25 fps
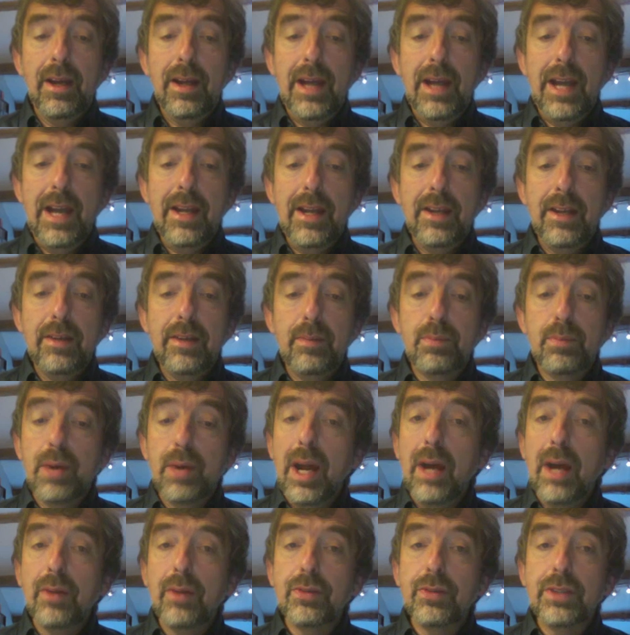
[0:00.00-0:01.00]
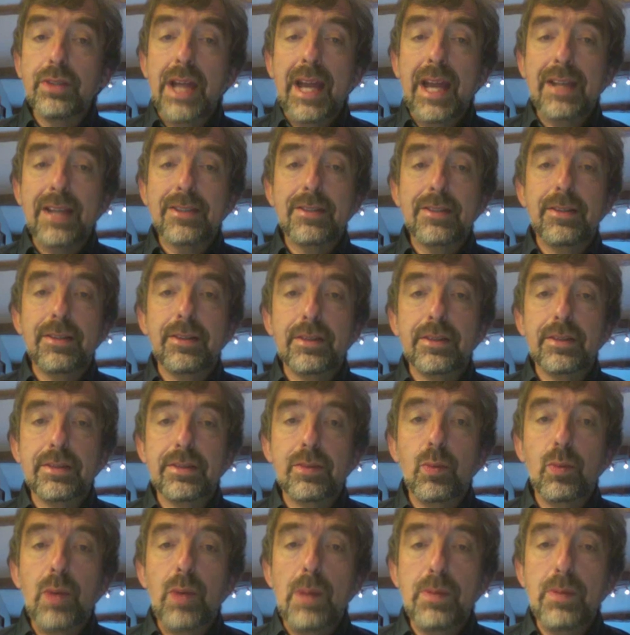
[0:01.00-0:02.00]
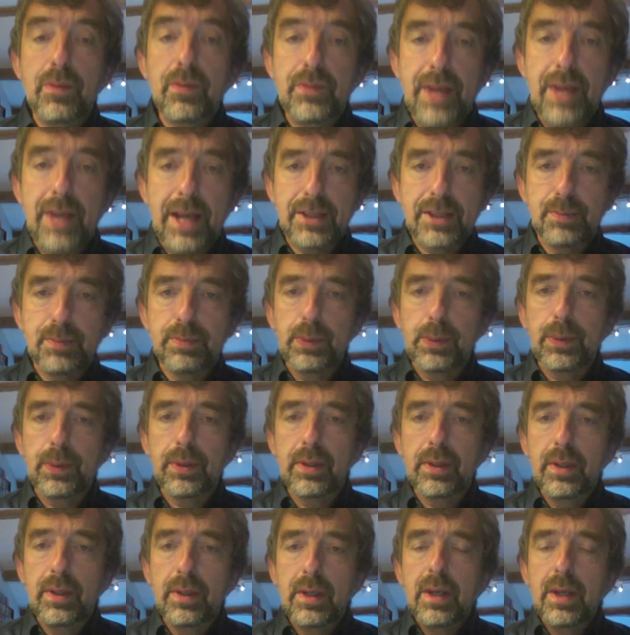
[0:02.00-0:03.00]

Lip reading: Ellen Brown's excellent Web of Debt book.